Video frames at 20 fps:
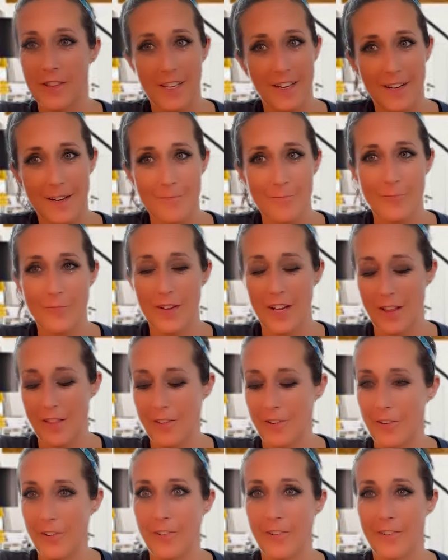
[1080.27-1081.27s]
that I'm a
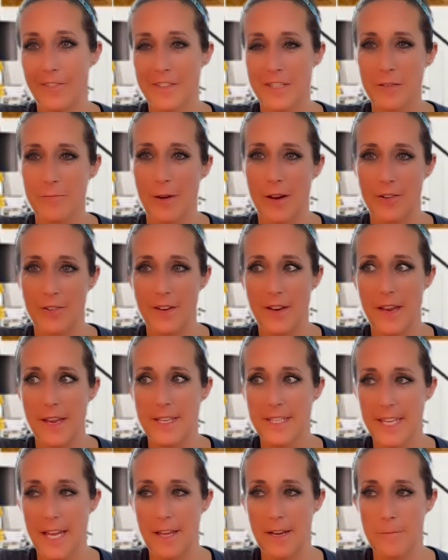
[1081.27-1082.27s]
little nervous about.
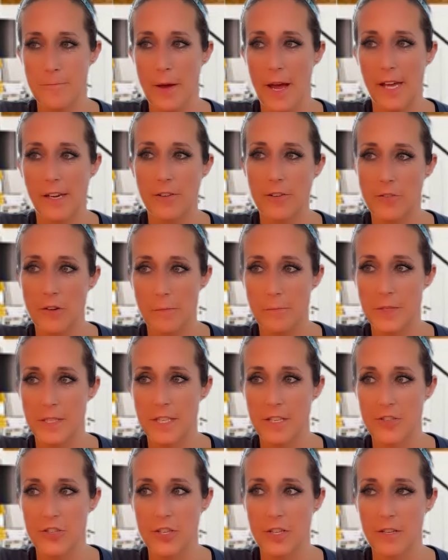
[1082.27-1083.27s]
Is that a pattern
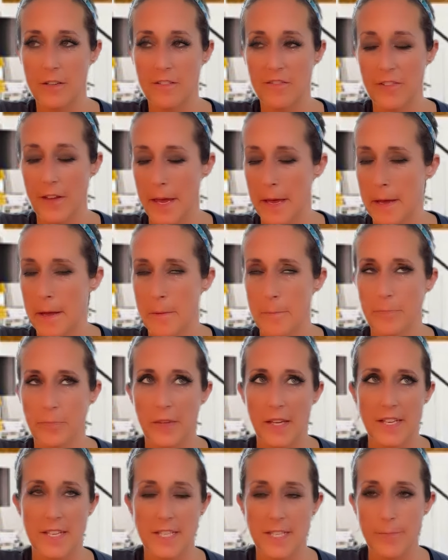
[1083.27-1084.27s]
repetition of
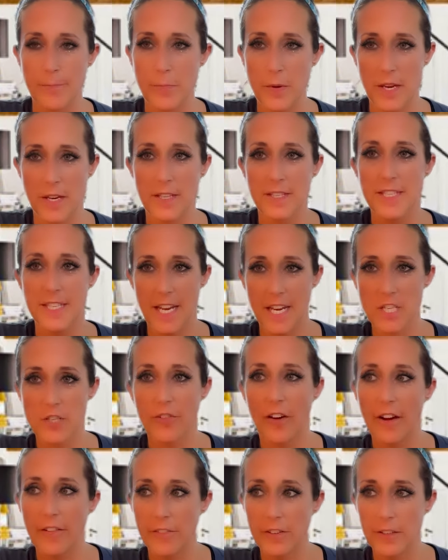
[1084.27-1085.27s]
being a stage
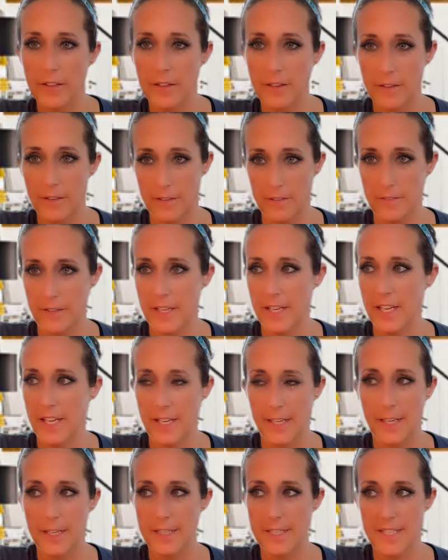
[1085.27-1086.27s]
5 clinger? Like
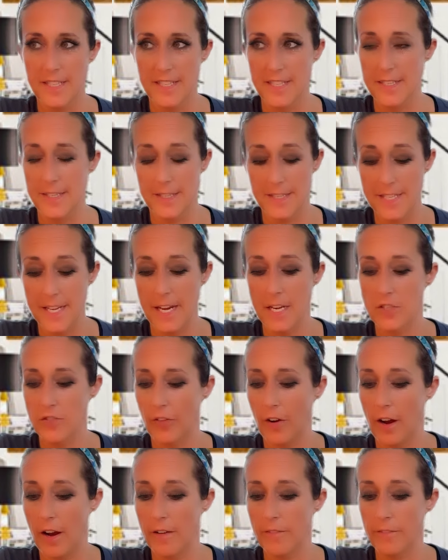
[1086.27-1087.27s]
Higgins is a stage
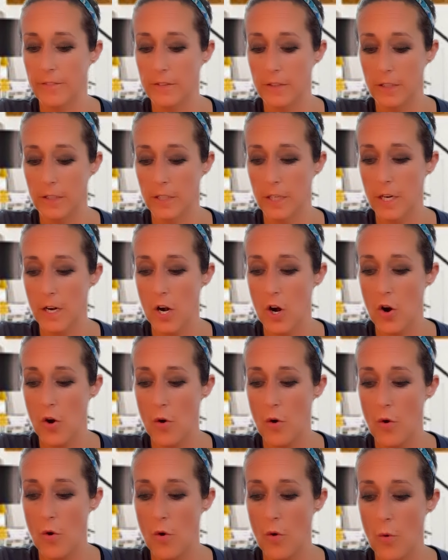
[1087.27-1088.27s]
5 clinger.
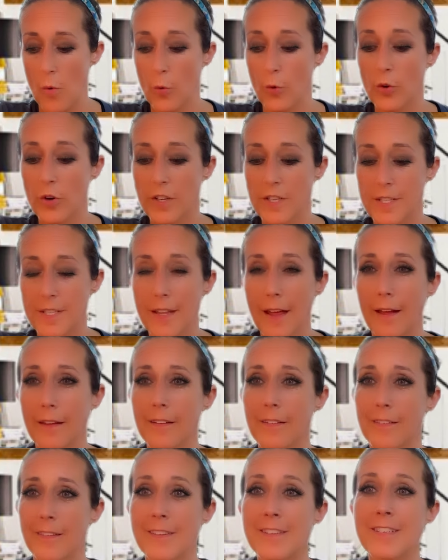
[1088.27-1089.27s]
Or is
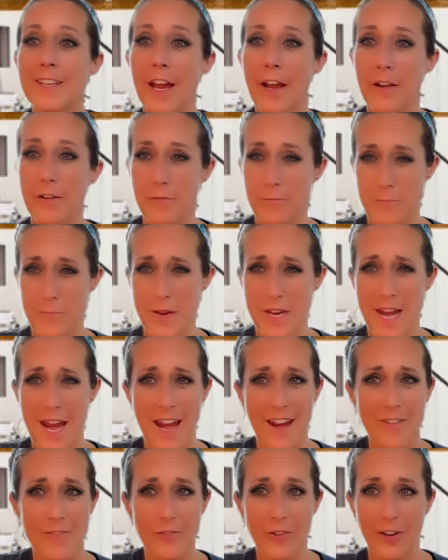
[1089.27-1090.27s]
that this kind of
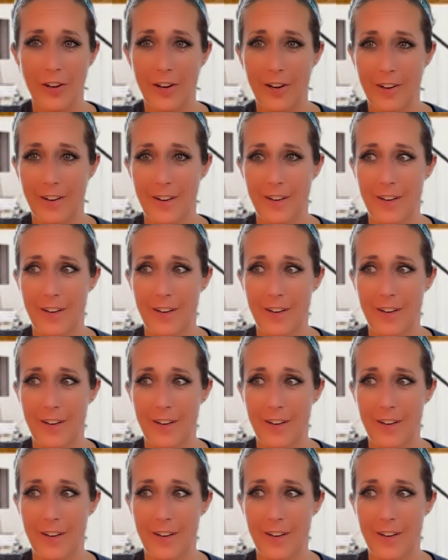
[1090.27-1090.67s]
behavior?